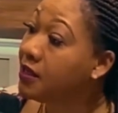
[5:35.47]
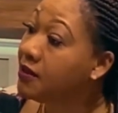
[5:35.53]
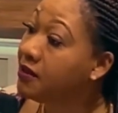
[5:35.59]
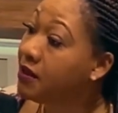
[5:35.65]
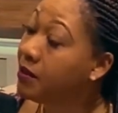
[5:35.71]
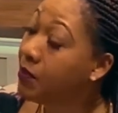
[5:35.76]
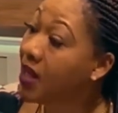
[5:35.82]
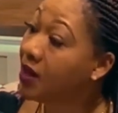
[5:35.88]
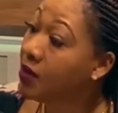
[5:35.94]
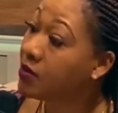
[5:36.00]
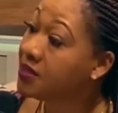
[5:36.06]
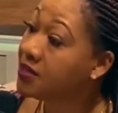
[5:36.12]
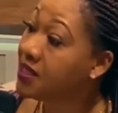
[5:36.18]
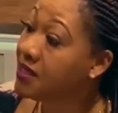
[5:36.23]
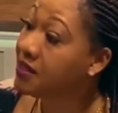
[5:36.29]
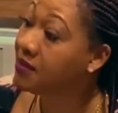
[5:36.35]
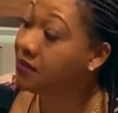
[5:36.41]
the
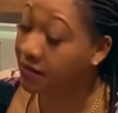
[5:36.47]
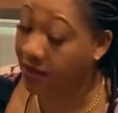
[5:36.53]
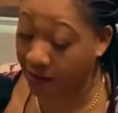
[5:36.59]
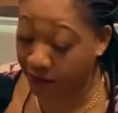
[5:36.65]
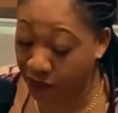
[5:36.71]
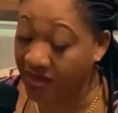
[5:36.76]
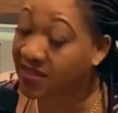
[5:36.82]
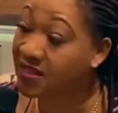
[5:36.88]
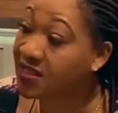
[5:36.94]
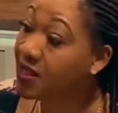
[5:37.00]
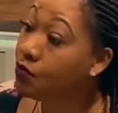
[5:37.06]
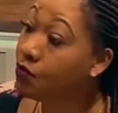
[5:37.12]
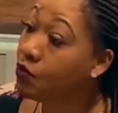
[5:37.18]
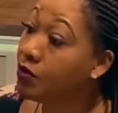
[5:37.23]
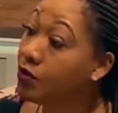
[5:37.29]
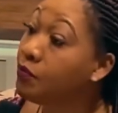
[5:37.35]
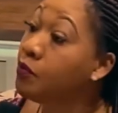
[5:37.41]
balloting, the printing
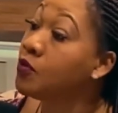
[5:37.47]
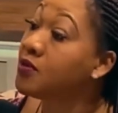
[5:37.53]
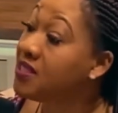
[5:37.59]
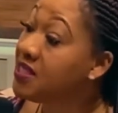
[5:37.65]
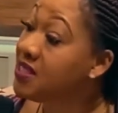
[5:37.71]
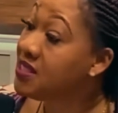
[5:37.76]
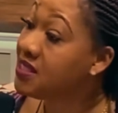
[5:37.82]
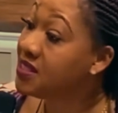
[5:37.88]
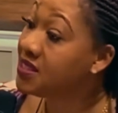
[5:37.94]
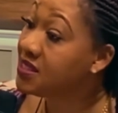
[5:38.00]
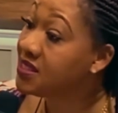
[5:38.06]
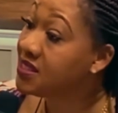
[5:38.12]
would proceed